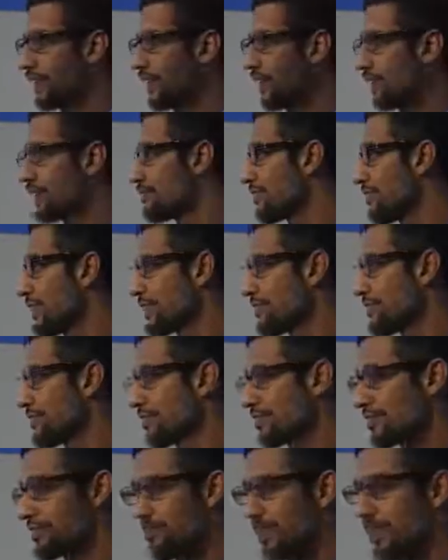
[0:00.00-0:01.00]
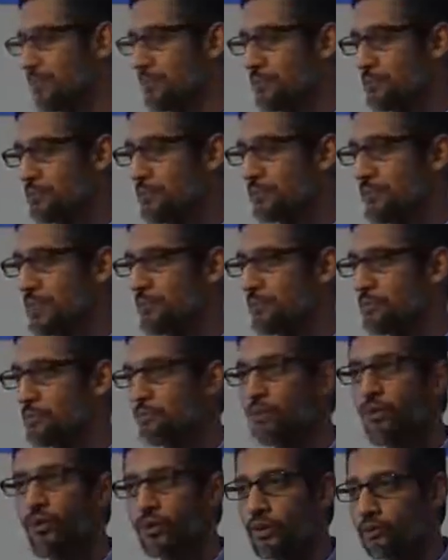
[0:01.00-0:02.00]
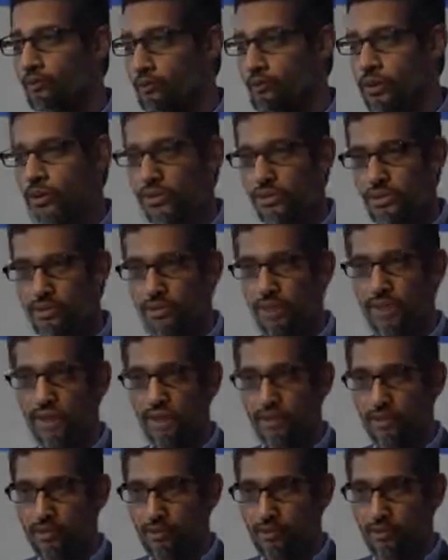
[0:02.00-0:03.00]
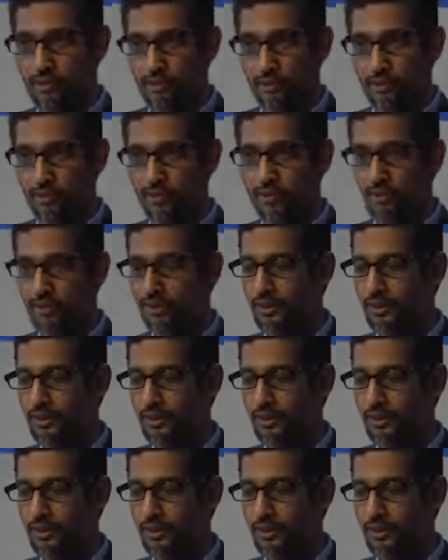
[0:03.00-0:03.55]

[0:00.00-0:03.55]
and if anything, today people deal with more information than ever before.